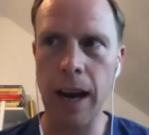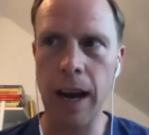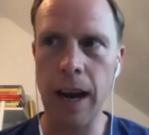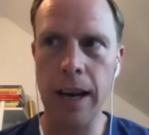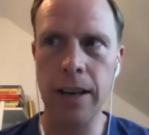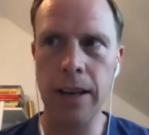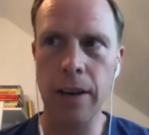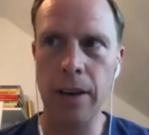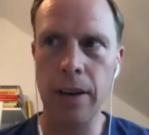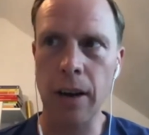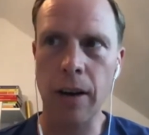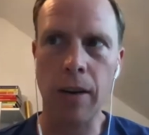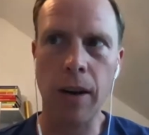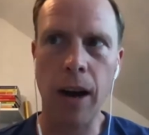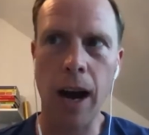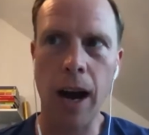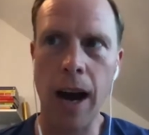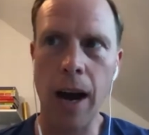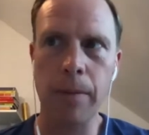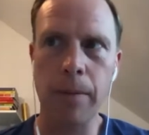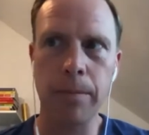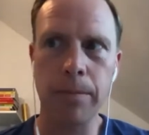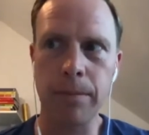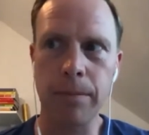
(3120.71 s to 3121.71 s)
I don't know
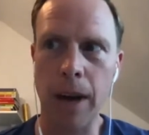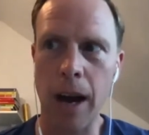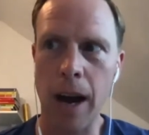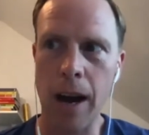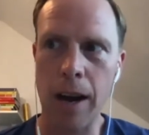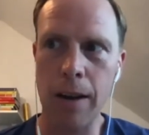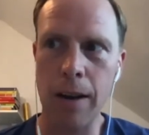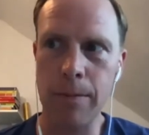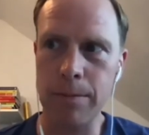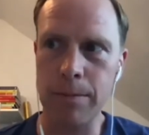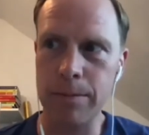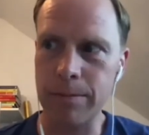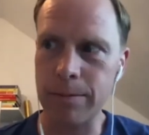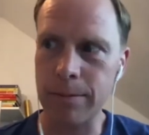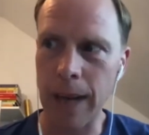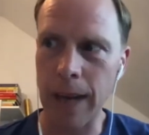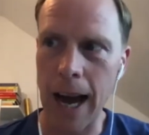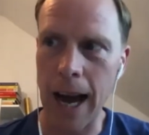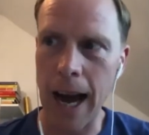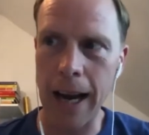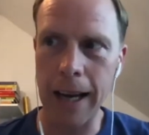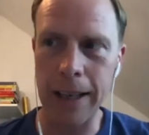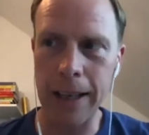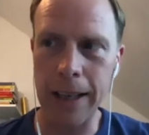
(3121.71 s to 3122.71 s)
how
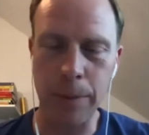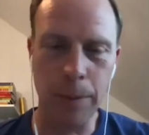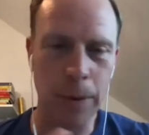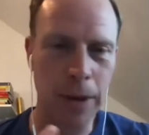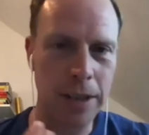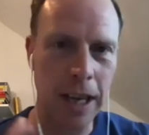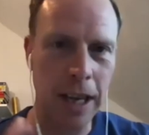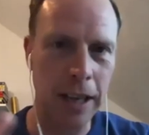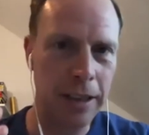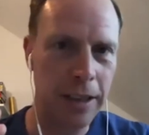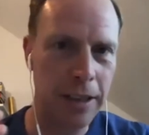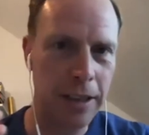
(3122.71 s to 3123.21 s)
high the percentage